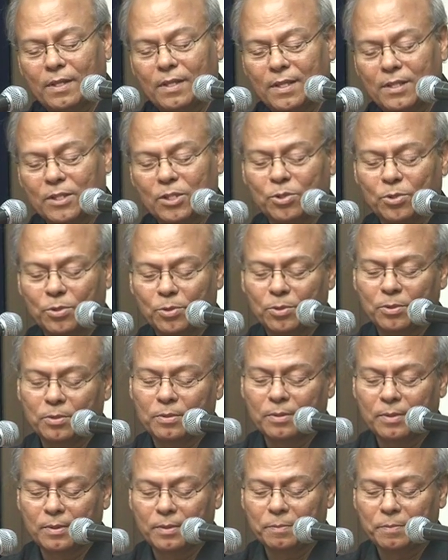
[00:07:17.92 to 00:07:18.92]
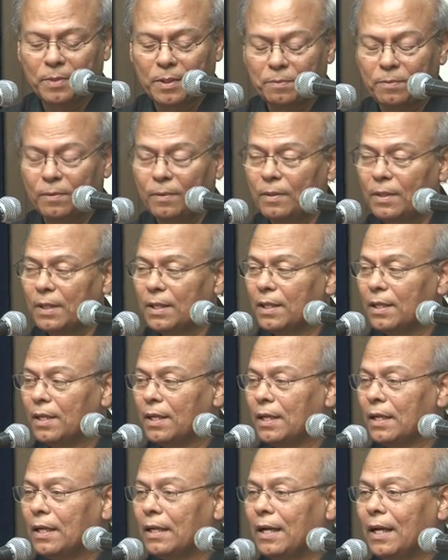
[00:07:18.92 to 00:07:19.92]
these two people.
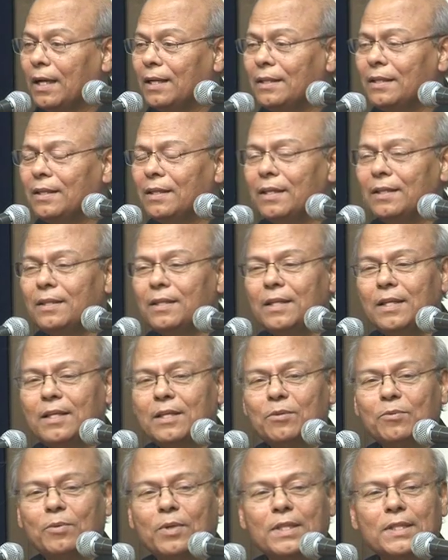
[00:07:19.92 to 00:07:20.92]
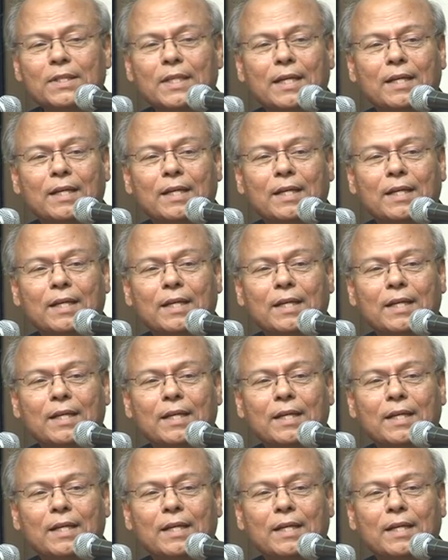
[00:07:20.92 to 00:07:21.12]
And it was,